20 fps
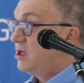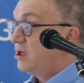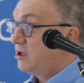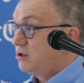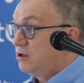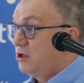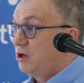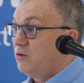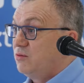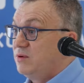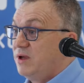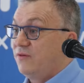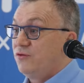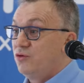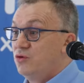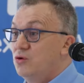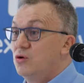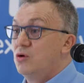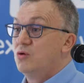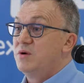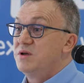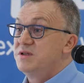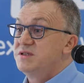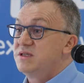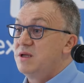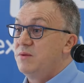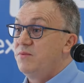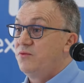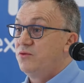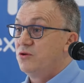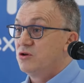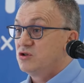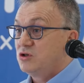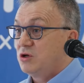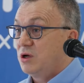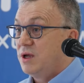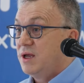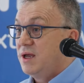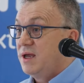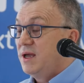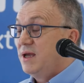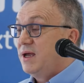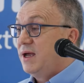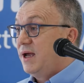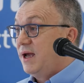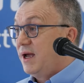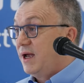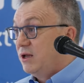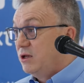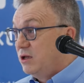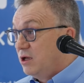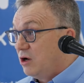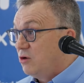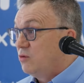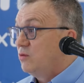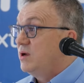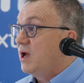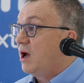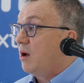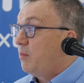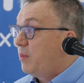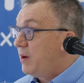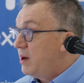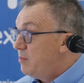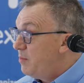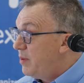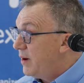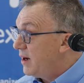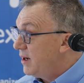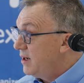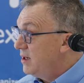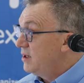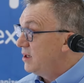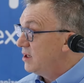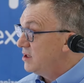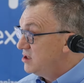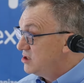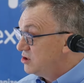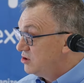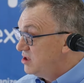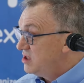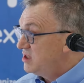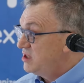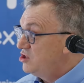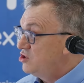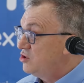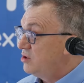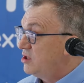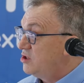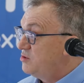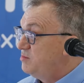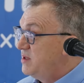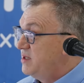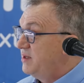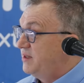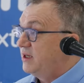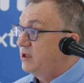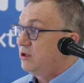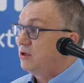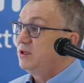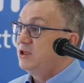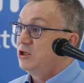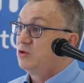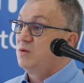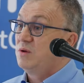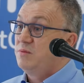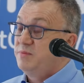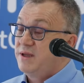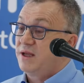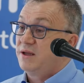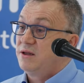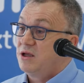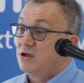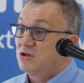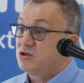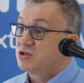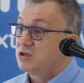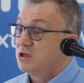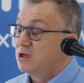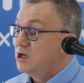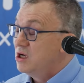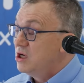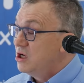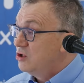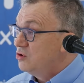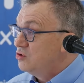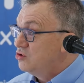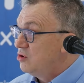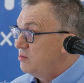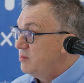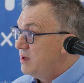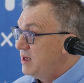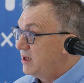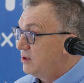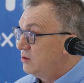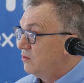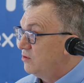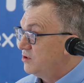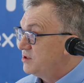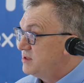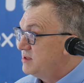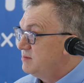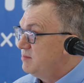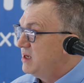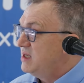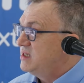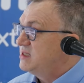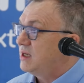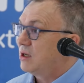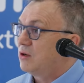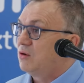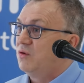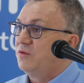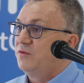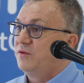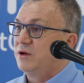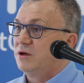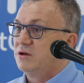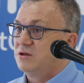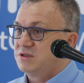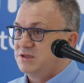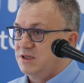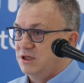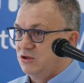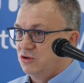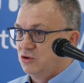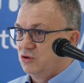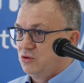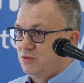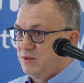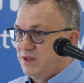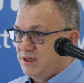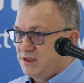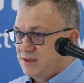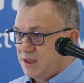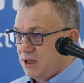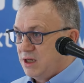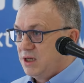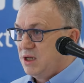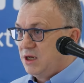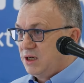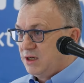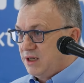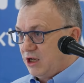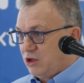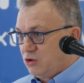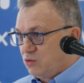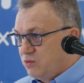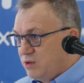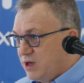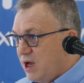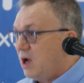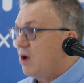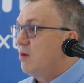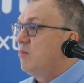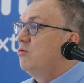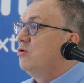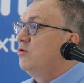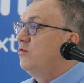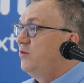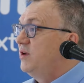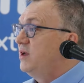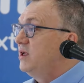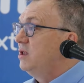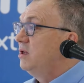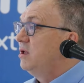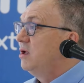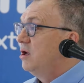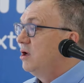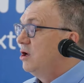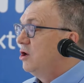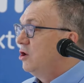not now we have to go one step further and now we are preparing, and this decision has been taken. It will be announced to the Melissa conference in two weeks that we are moving